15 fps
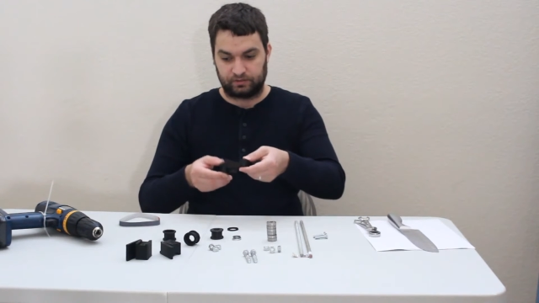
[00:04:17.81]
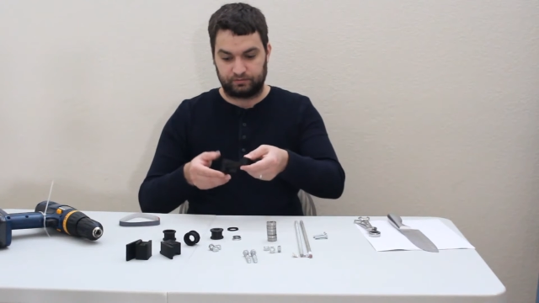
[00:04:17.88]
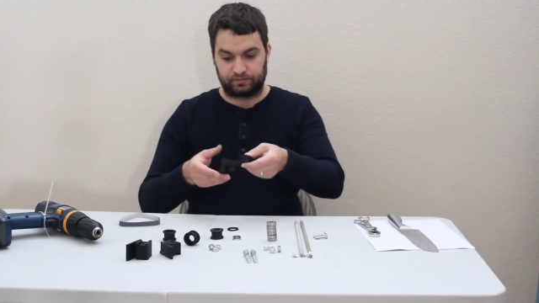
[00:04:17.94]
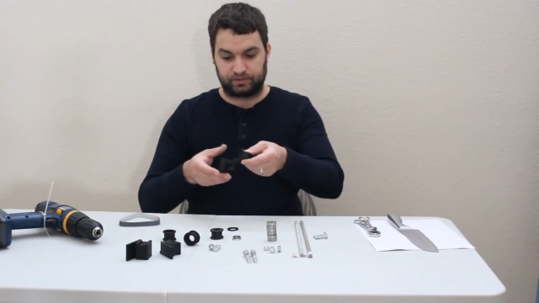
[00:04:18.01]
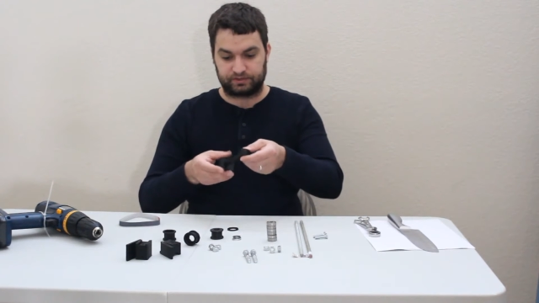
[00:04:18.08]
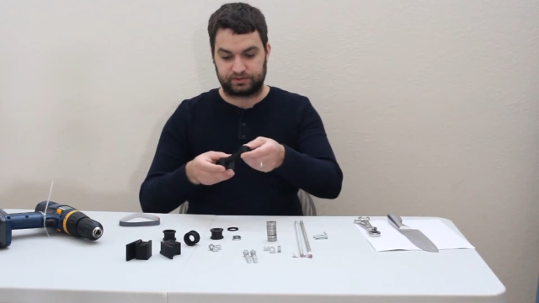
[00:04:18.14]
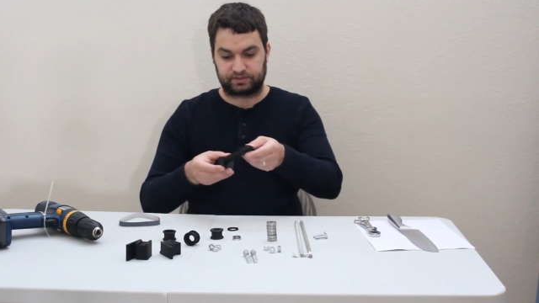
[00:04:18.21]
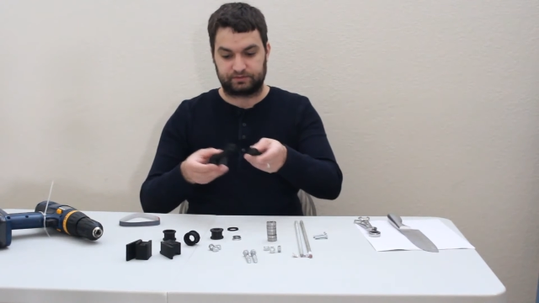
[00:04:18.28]

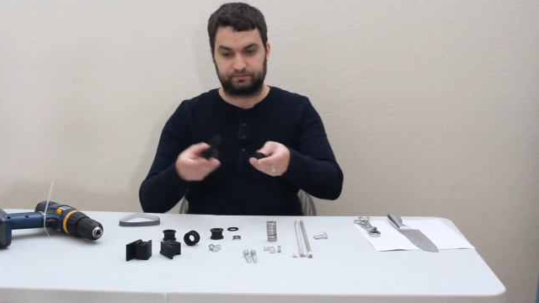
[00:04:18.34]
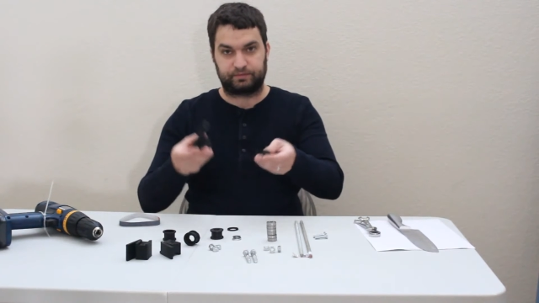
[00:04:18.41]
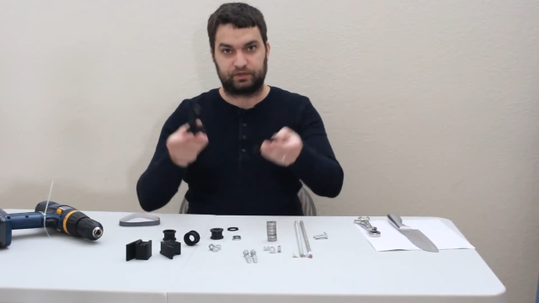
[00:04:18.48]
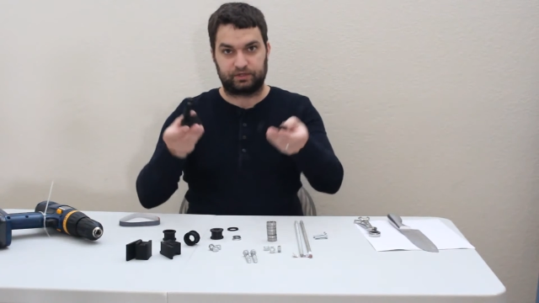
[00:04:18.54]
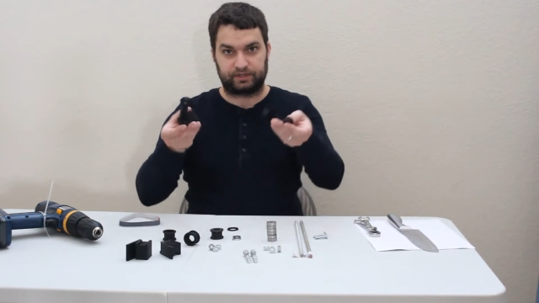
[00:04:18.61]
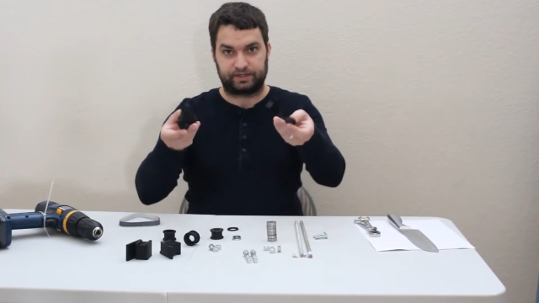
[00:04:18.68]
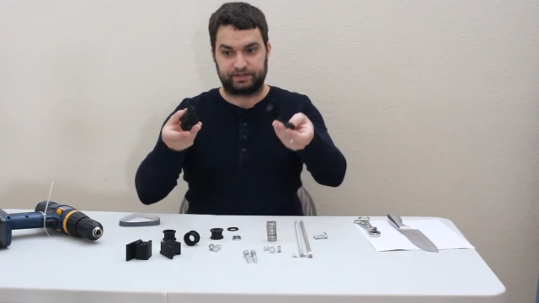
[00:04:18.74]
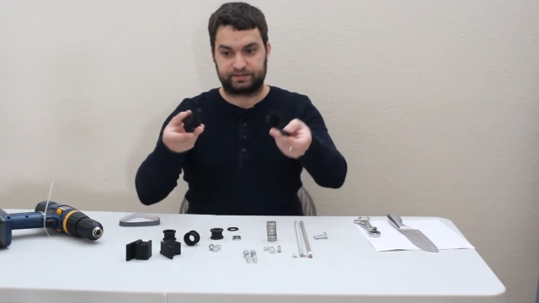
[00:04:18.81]
put some
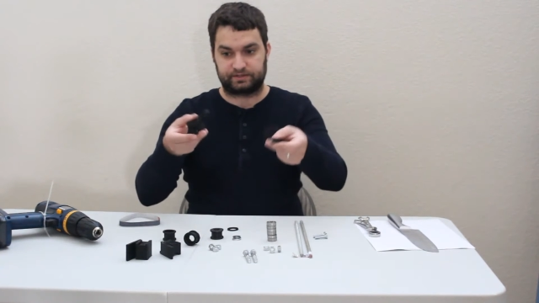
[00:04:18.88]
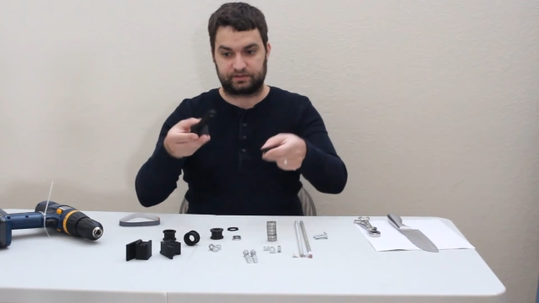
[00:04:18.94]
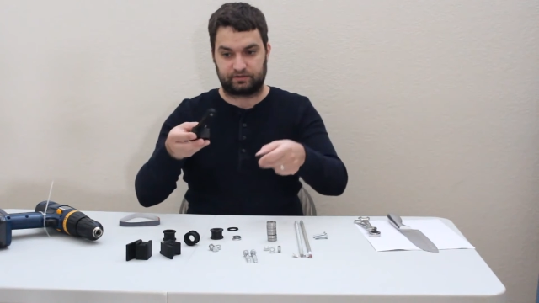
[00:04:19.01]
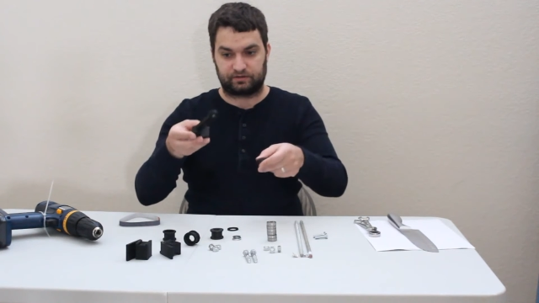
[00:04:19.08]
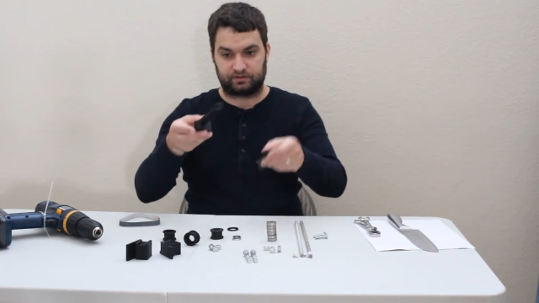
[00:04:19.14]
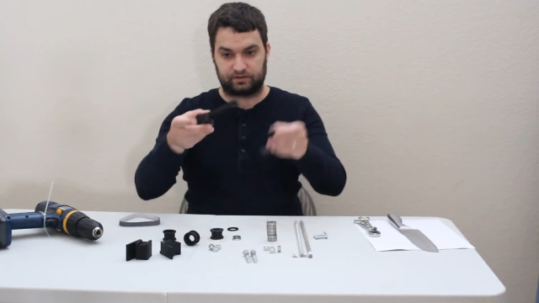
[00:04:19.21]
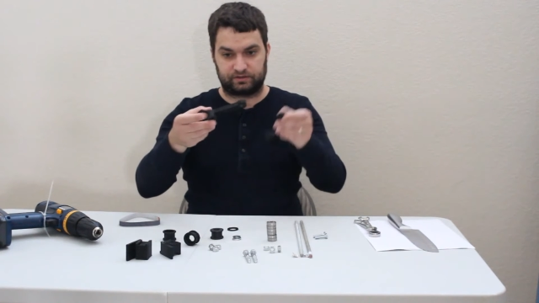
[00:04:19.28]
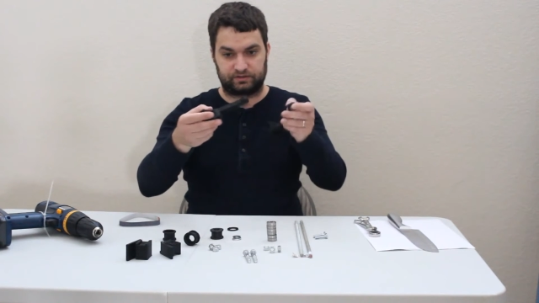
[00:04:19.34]
pulleys
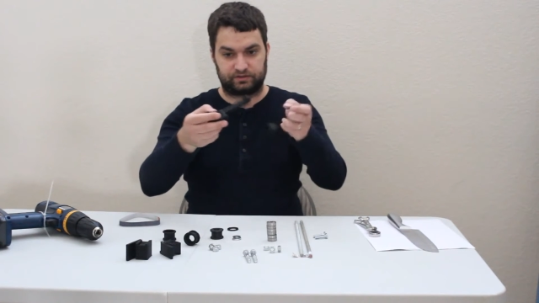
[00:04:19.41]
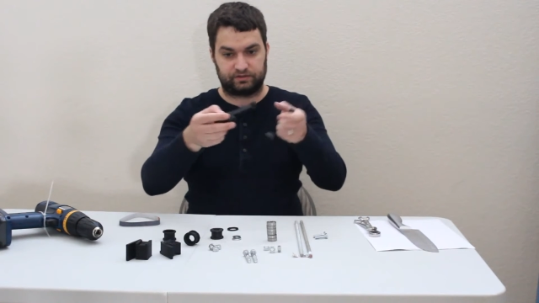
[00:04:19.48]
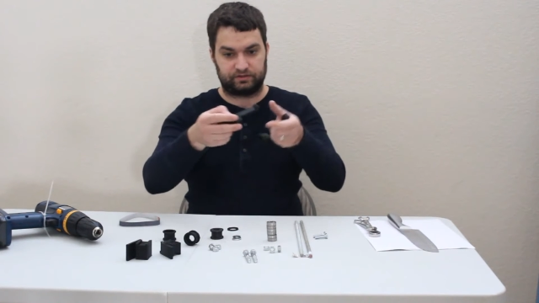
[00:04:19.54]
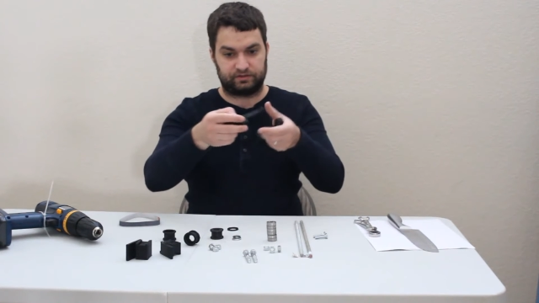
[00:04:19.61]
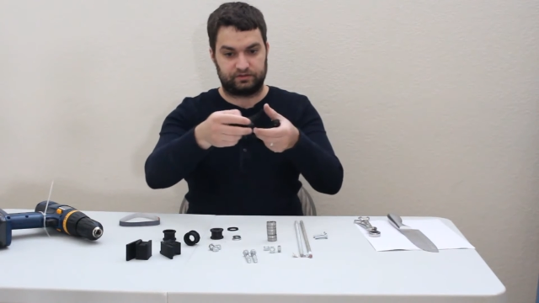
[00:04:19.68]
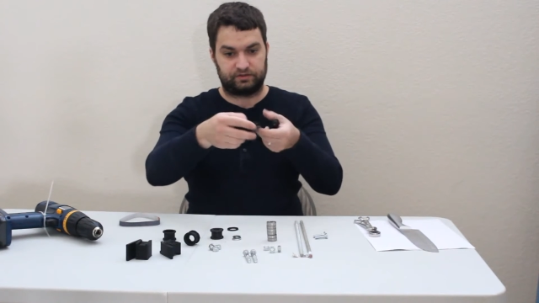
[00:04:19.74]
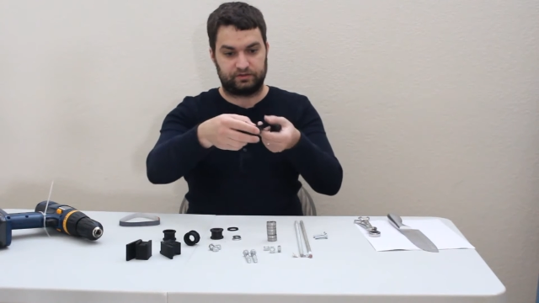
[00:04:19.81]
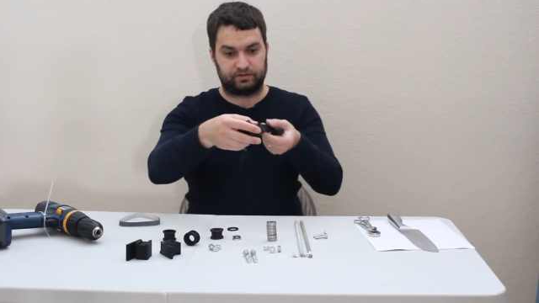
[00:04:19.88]
on
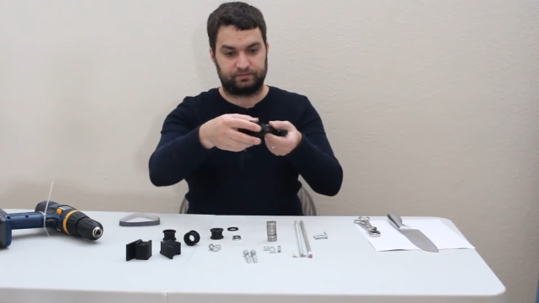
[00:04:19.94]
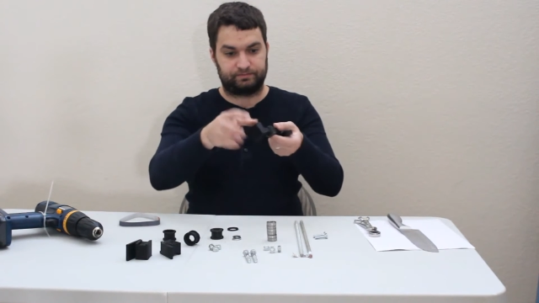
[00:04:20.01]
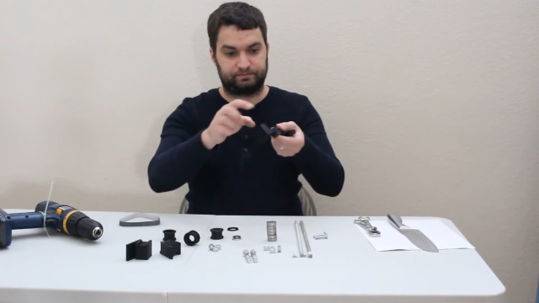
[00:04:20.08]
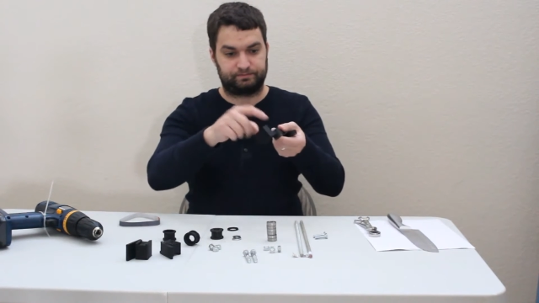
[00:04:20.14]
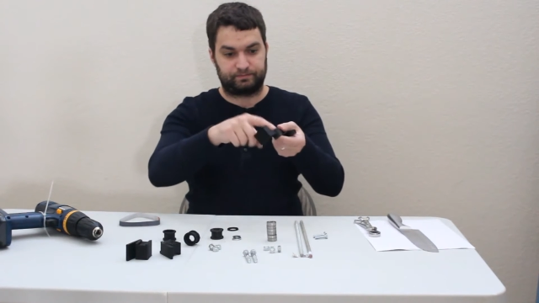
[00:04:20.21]
the